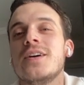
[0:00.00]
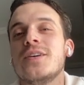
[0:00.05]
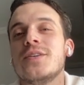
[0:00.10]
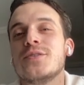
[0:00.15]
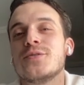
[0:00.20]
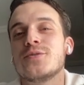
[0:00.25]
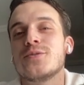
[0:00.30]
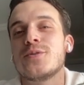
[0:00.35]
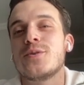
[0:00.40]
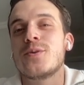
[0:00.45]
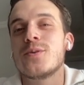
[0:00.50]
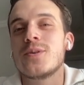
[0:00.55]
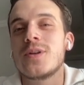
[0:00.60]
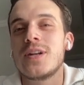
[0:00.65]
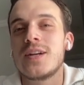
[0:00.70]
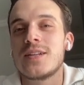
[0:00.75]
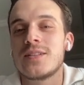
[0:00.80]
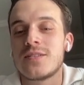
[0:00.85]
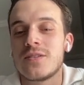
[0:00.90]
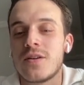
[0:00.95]
so all the
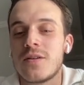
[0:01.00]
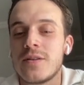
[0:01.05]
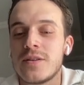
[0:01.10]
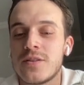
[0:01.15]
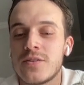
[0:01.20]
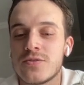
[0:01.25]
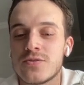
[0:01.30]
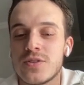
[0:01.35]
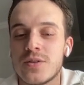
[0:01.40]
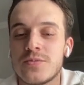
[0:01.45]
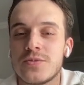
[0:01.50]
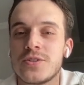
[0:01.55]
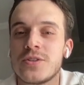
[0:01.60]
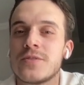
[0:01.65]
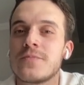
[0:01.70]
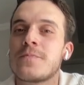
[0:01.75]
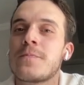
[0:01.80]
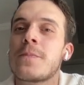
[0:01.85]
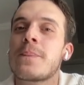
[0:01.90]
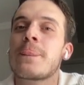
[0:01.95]
links are in the
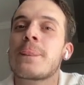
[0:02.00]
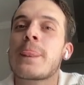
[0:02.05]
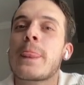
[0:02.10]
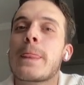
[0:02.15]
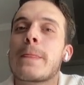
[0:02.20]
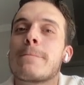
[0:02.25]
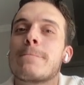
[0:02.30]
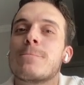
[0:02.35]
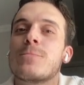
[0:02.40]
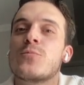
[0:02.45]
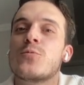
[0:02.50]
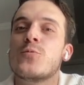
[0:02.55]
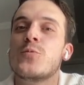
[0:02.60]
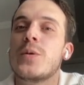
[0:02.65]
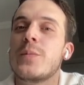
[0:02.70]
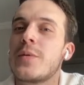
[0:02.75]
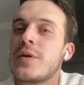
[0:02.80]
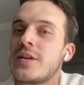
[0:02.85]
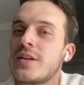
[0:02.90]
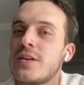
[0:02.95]
description
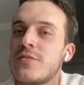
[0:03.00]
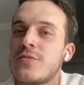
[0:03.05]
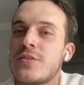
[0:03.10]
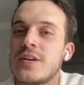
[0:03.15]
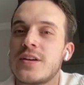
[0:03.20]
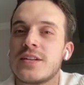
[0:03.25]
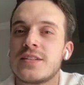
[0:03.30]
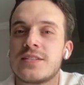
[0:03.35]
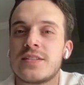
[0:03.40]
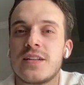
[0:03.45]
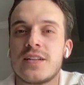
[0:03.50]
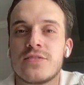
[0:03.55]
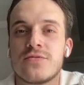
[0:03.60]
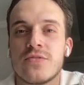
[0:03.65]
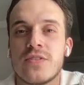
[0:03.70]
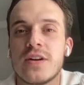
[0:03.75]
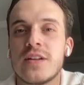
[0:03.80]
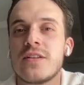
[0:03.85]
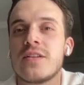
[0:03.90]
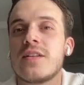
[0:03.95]
reminded everything I said is
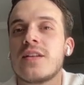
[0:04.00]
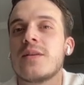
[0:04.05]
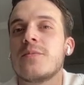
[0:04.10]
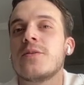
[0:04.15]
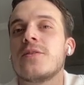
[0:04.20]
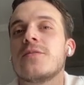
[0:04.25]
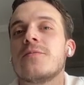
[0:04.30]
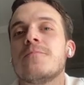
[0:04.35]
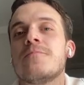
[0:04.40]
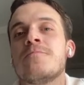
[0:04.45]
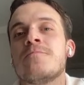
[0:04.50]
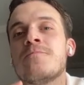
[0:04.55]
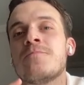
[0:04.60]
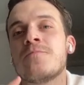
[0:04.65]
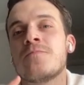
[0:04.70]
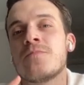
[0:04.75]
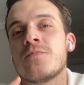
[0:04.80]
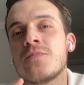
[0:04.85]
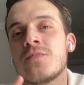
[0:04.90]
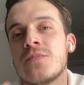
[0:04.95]
for entertainment.
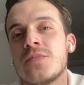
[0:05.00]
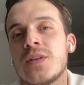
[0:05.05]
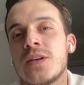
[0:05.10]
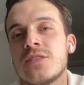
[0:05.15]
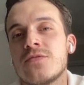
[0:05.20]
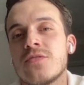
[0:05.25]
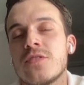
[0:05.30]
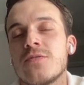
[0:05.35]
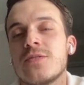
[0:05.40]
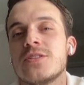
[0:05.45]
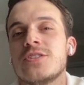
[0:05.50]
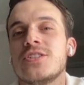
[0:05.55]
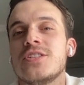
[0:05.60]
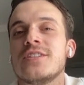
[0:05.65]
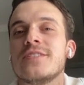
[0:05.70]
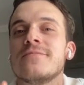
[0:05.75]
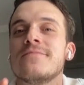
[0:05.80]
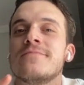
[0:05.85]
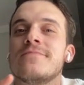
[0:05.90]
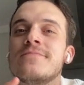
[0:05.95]
Thanks for
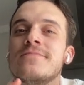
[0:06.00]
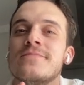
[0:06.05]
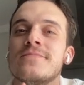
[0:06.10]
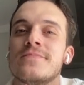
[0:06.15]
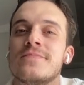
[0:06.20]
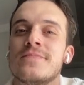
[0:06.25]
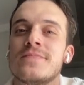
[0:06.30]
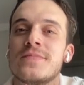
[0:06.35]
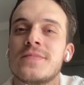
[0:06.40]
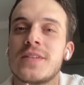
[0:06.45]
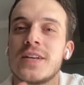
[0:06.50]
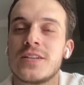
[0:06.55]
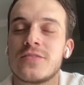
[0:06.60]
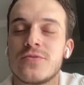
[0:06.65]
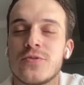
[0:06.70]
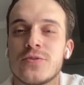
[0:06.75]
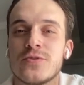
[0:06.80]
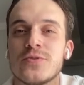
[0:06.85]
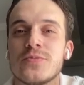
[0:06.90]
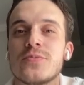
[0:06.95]
watching. Thanks for
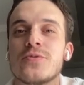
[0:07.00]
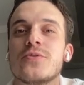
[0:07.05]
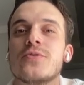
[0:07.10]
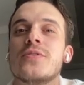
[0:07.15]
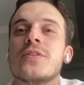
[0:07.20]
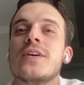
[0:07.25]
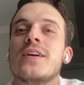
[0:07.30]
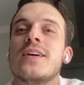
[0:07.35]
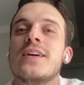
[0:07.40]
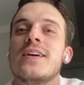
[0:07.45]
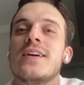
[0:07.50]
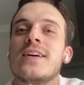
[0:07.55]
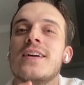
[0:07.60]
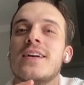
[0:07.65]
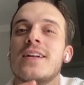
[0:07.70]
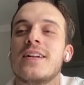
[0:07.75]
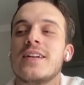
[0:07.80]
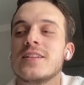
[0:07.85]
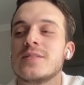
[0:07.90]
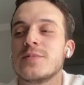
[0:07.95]
your support.
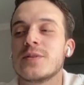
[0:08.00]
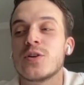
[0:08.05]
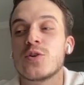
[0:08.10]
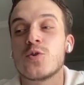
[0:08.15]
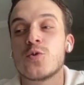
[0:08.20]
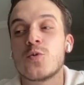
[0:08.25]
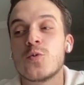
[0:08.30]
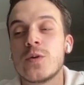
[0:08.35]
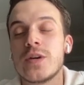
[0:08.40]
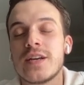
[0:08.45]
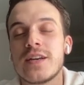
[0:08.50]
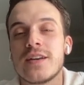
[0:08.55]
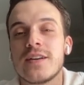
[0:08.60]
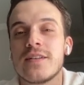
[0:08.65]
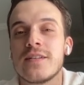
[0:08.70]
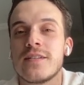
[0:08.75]
Let's make a quick,